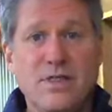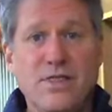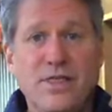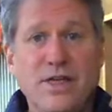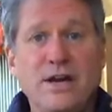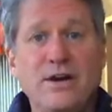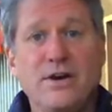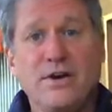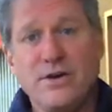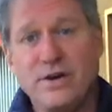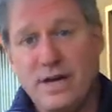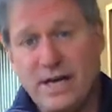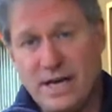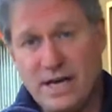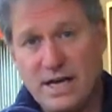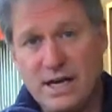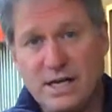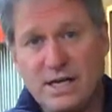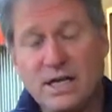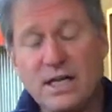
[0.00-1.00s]
thinner
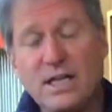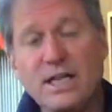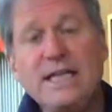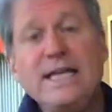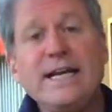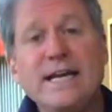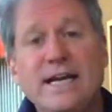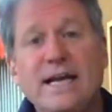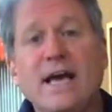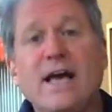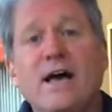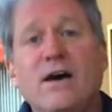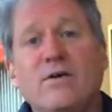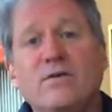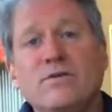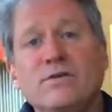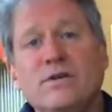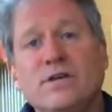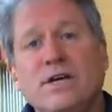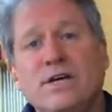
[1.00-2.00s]
and clean it
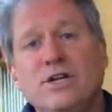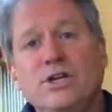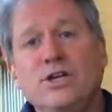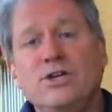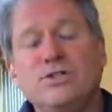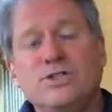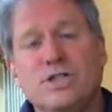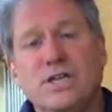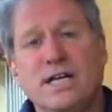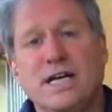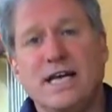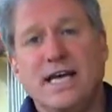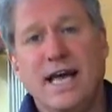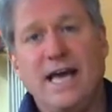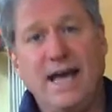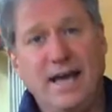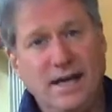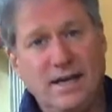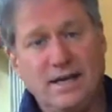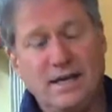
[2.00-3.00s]
out and use it
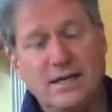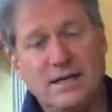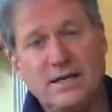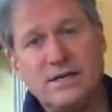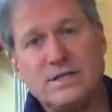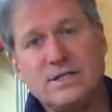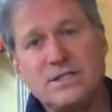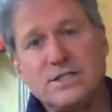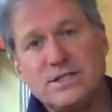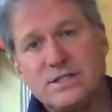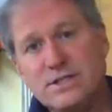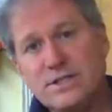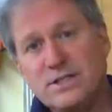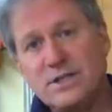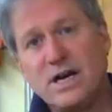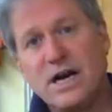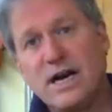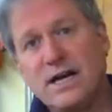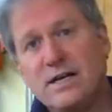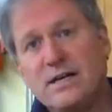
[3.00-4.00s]
again. So you're
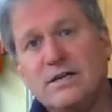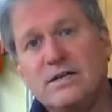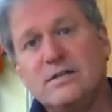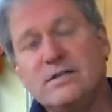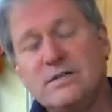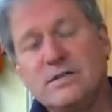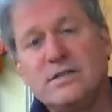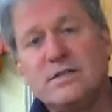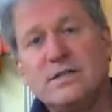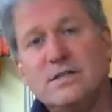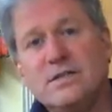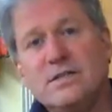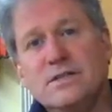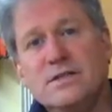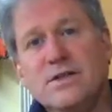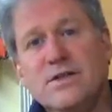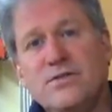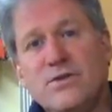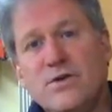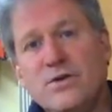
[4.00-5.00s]
not
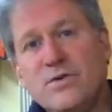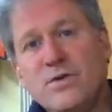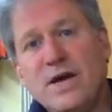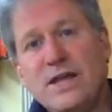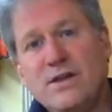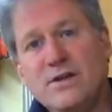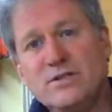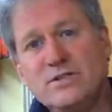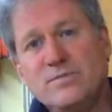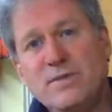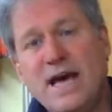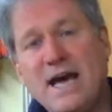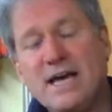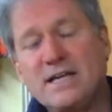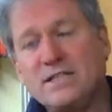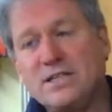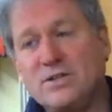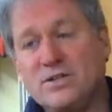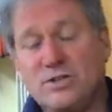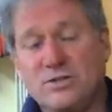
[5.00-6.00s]
throwing away those
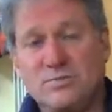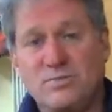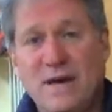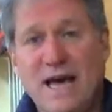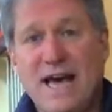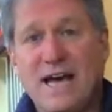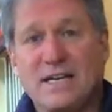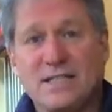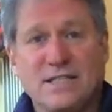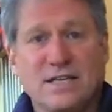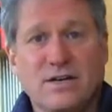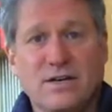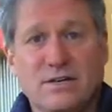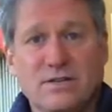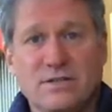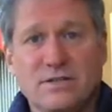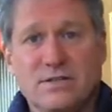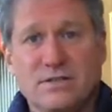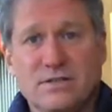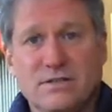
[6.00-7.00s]
bags. And those bags
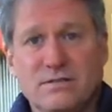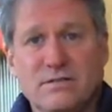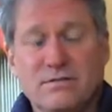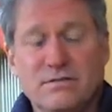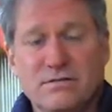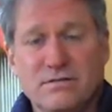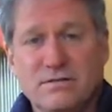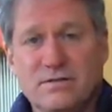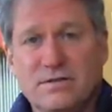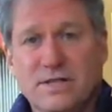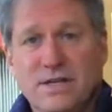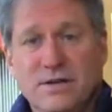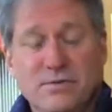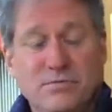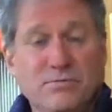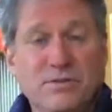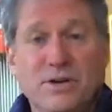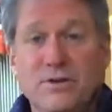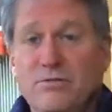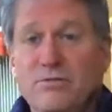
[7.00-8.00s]
aren't, they're,
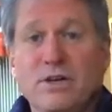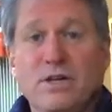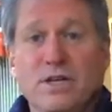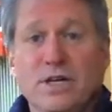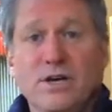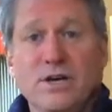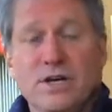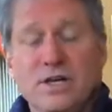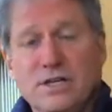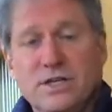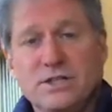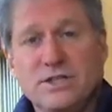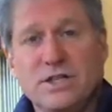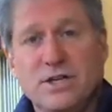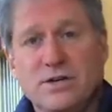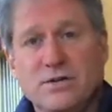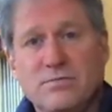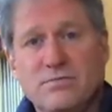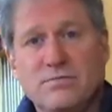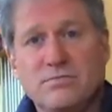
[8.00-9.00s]
they're really good because
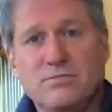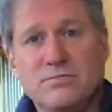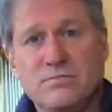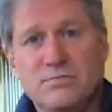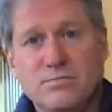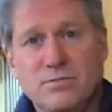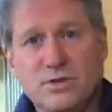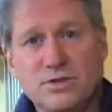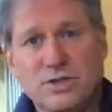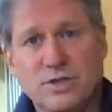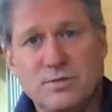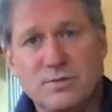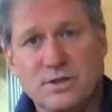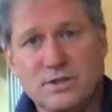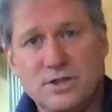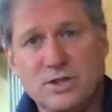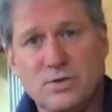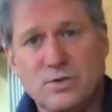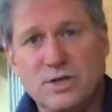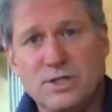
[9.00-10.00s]
they're, most of them are
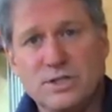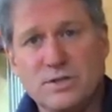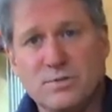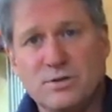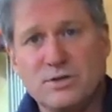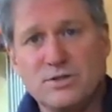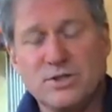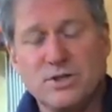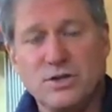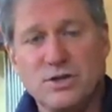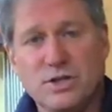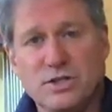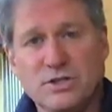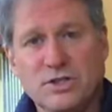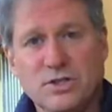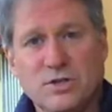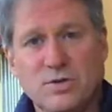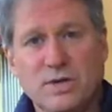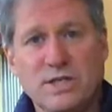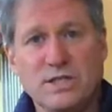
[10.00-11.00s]
squeezable, so you can
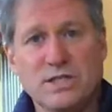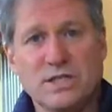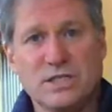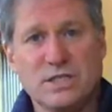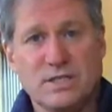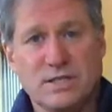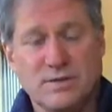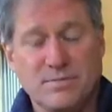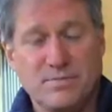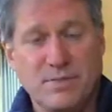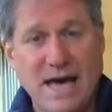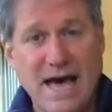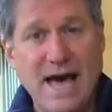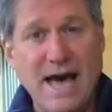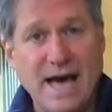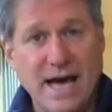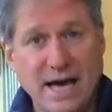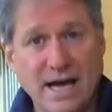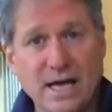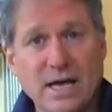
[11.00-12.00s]
squeeze the
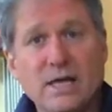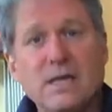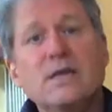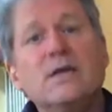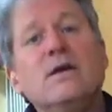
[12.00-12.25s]
bag